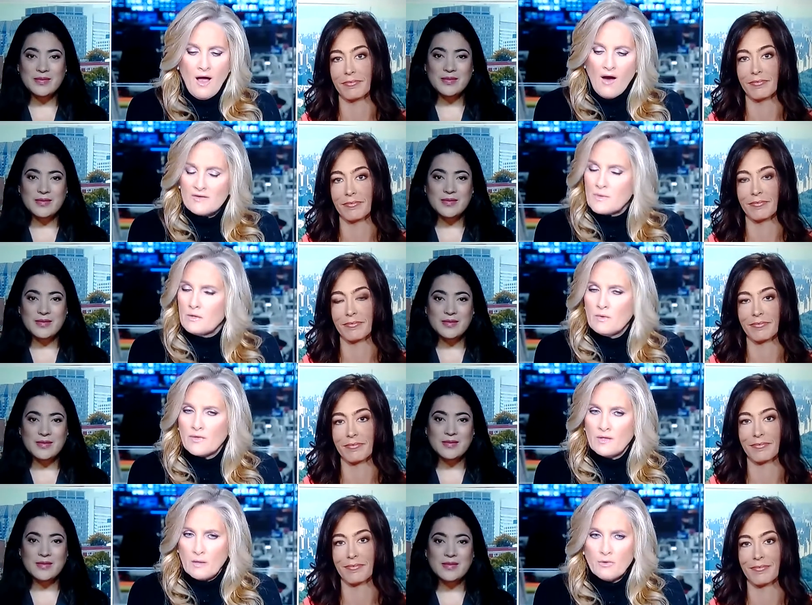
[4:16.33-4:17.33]
Speaker 1: I've spoken with
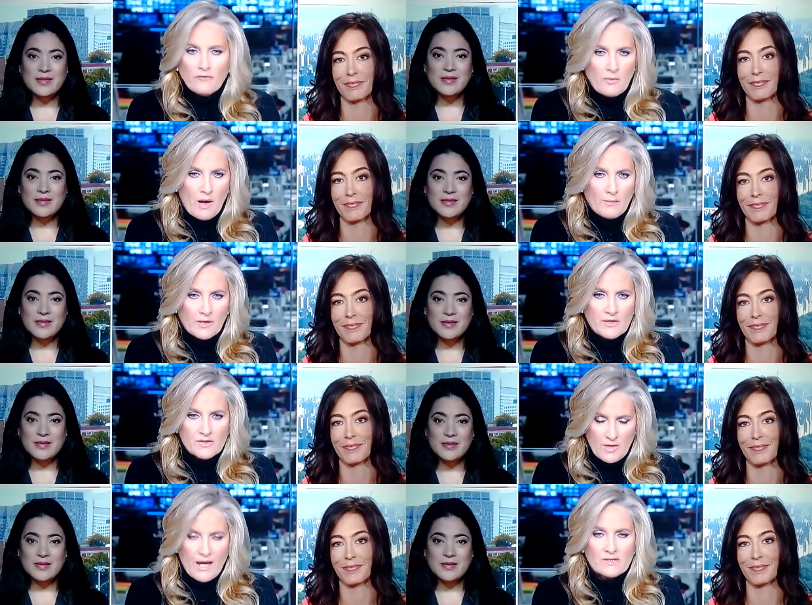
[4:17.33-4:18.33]
a number of Republicans
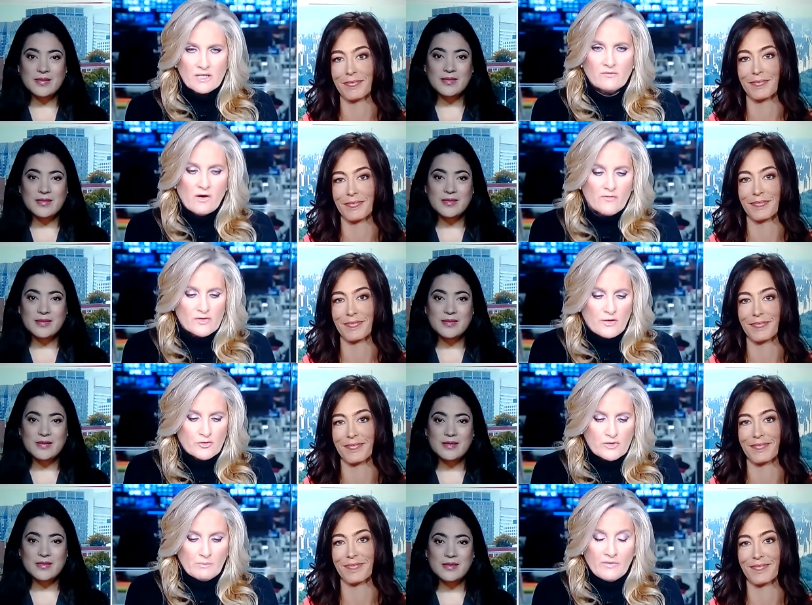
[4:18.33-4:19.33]
who cast their vote for
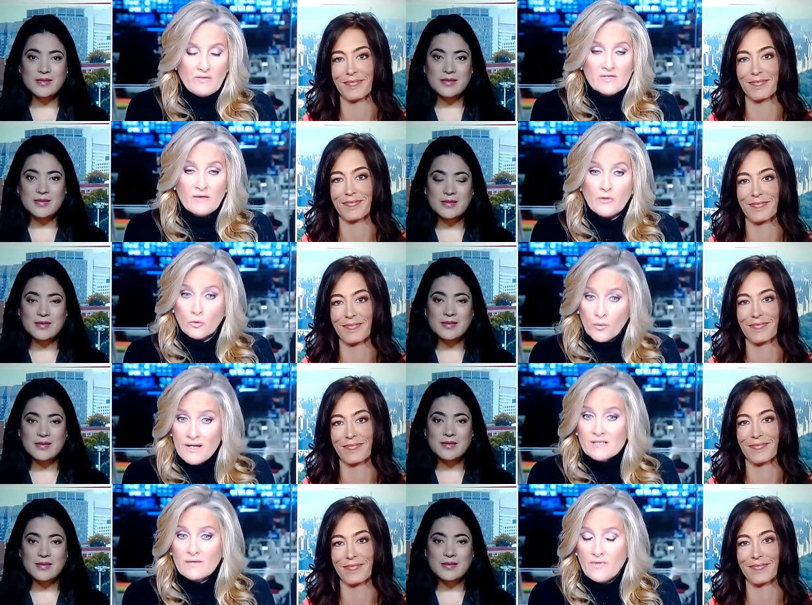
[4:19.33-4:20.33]
Donald Trump, and they've said the
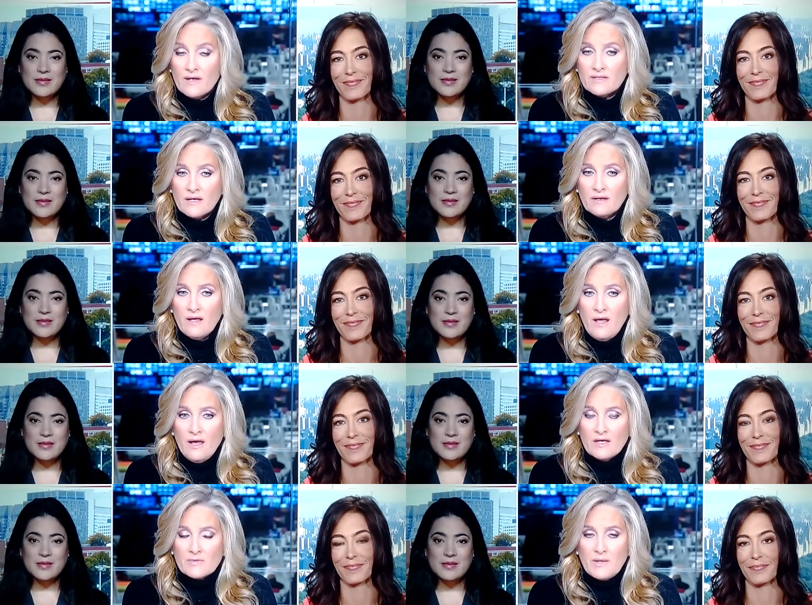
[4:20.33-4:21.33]
reason they did
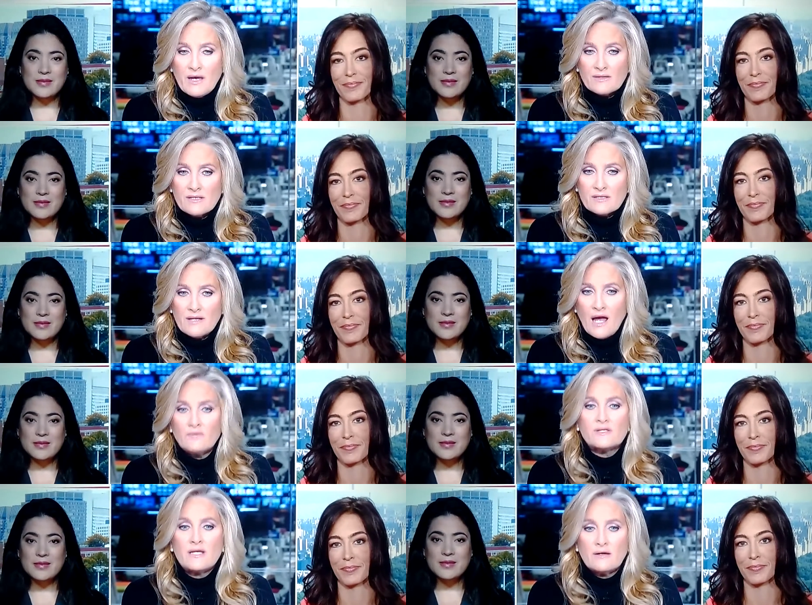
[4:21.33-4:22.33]
is because he's an
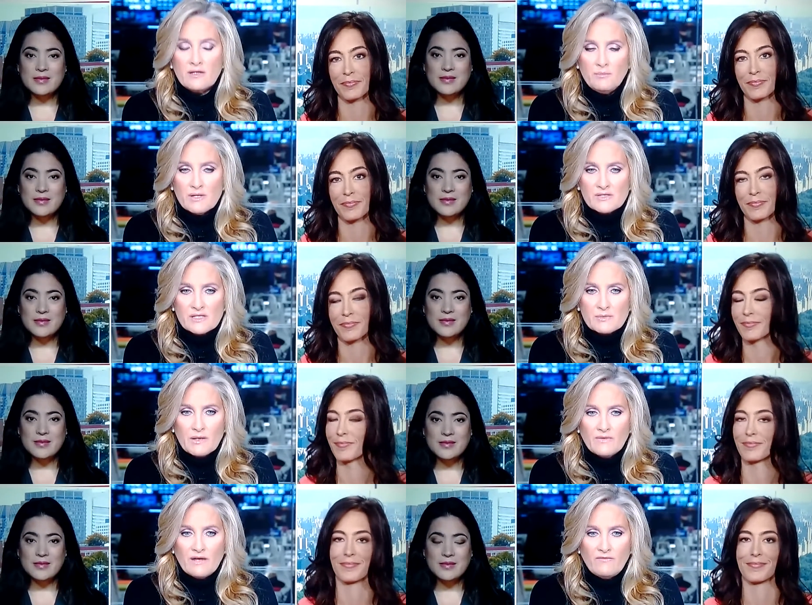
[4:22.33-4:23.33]
outstanding
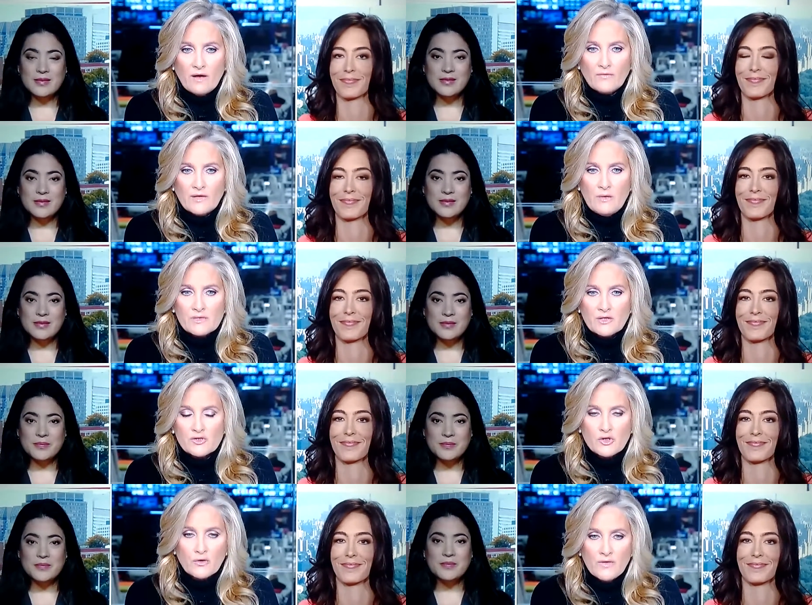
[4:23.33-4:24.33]
businessman. They felt that he was who's going
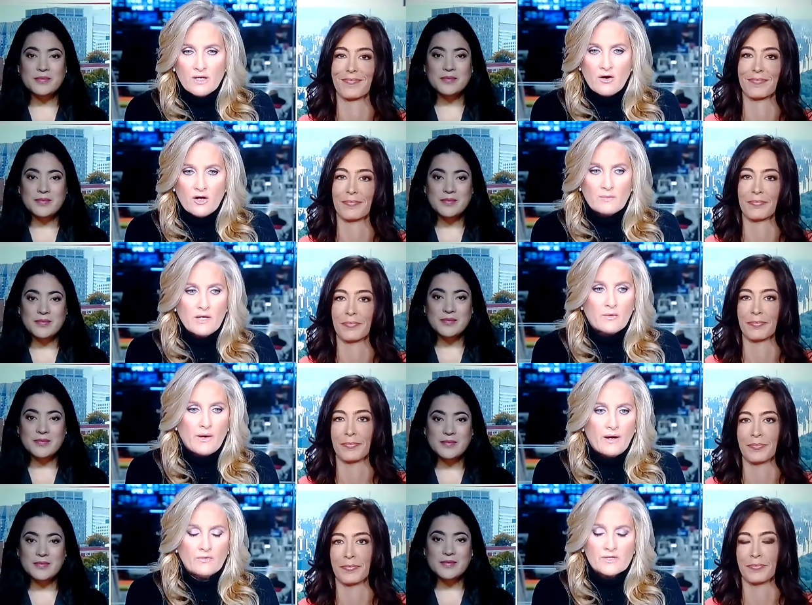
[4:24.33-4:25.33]
to turn the economy
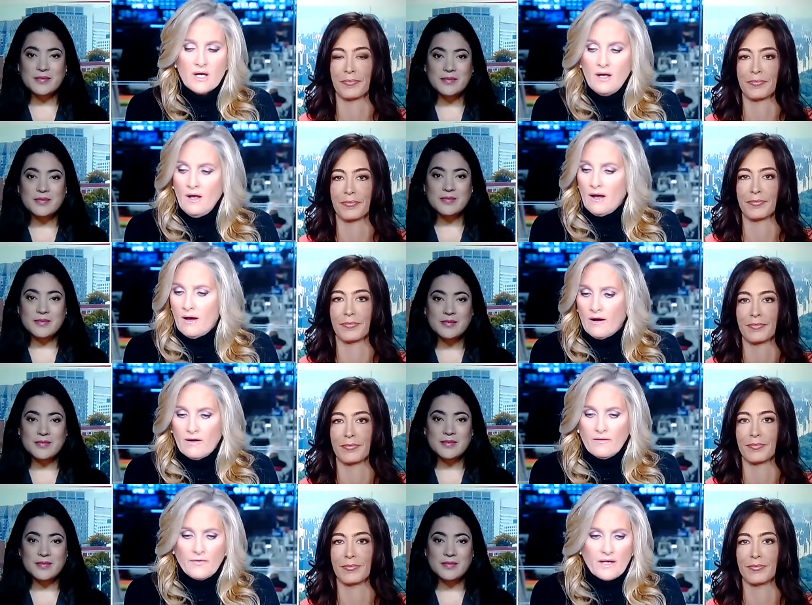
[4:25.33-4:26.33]
around,
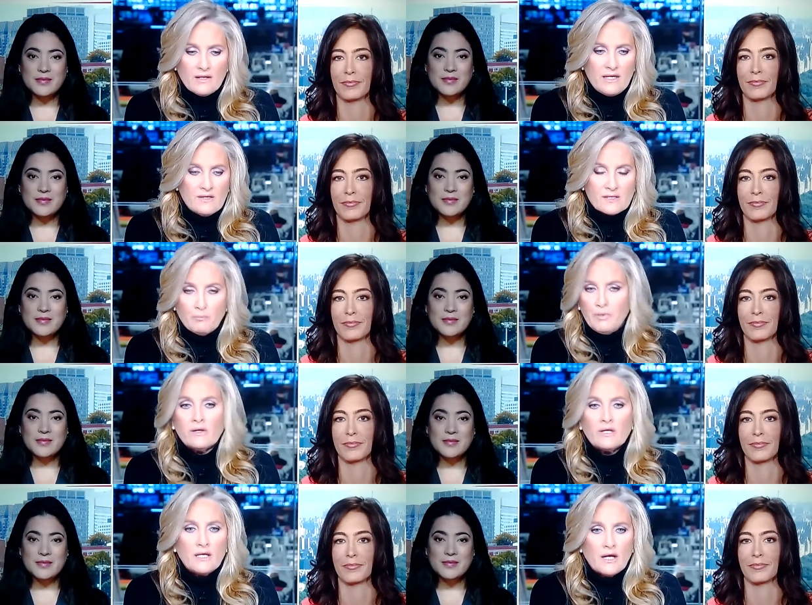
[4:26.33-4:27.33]
uh, that he's a
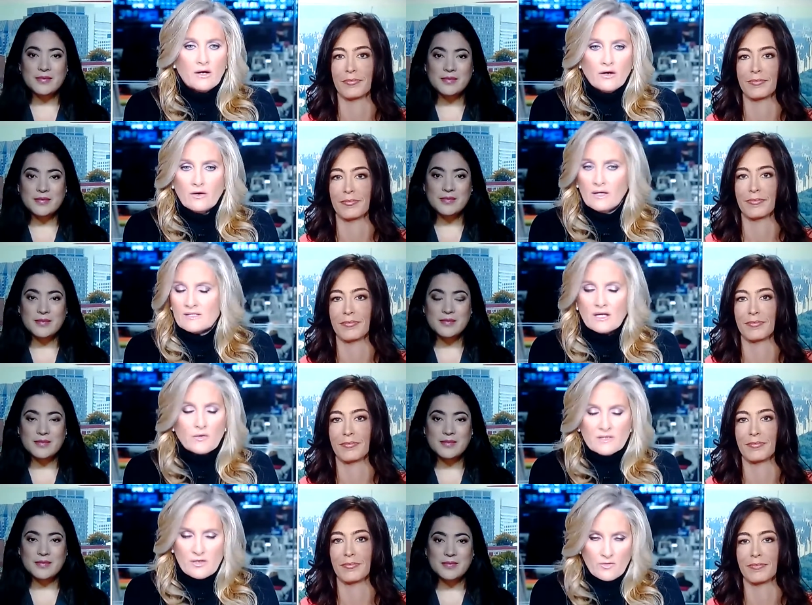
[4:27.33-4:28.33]
billionaire, et
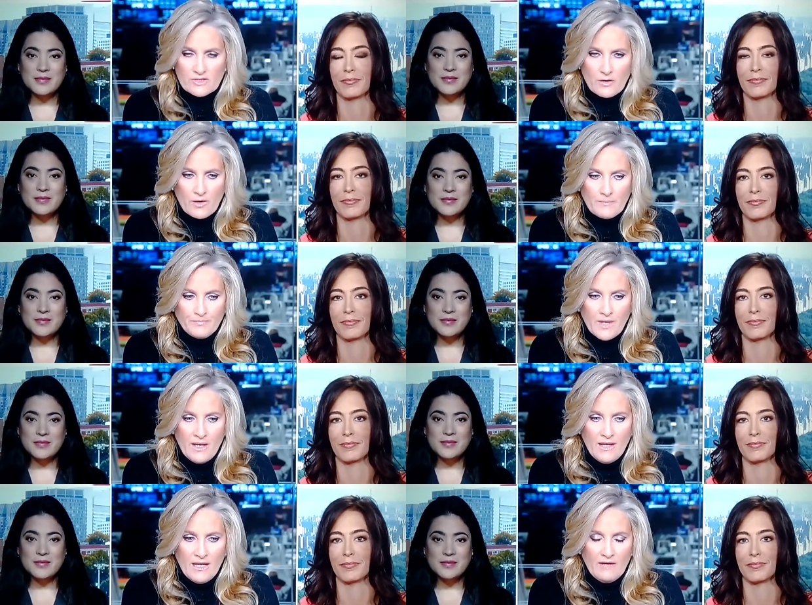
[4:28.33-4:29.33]
cetera, et cetera, et cetera.
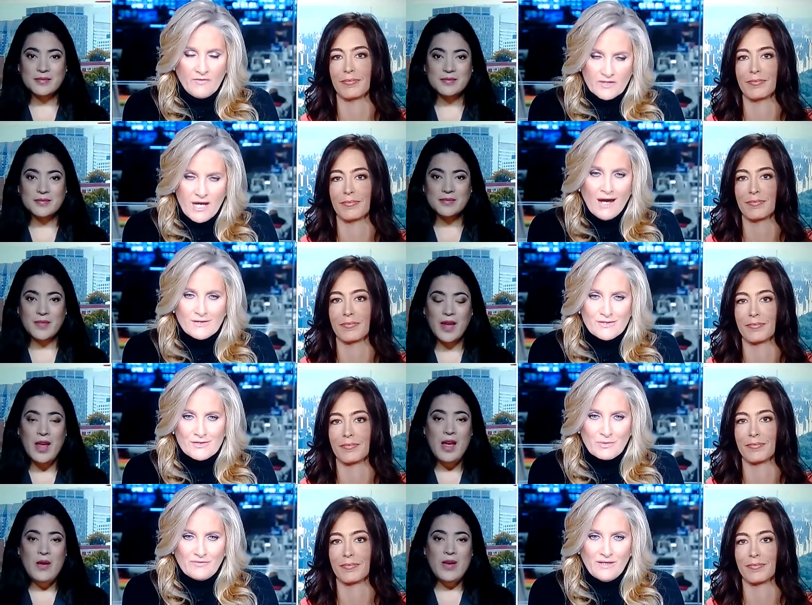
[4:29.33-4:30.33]
If the
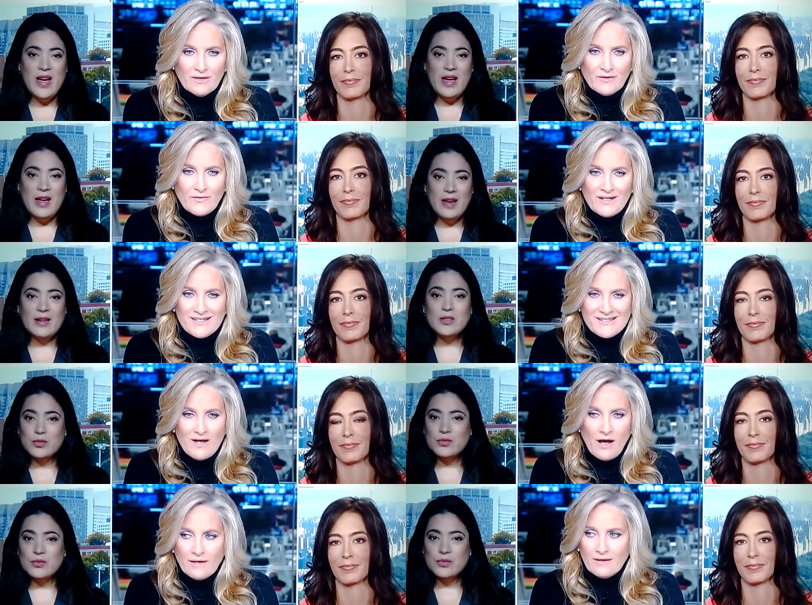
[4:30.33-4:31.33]
taxes reveal that he's
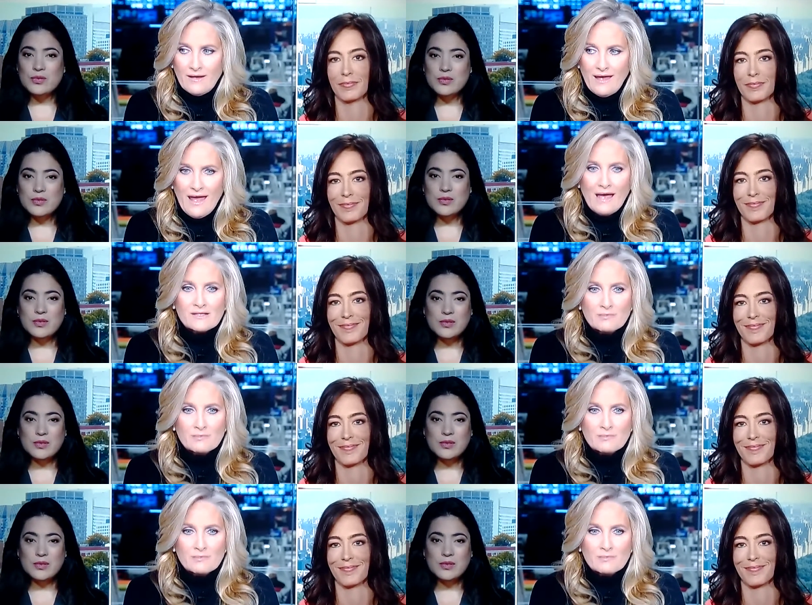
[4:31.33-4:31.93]
not as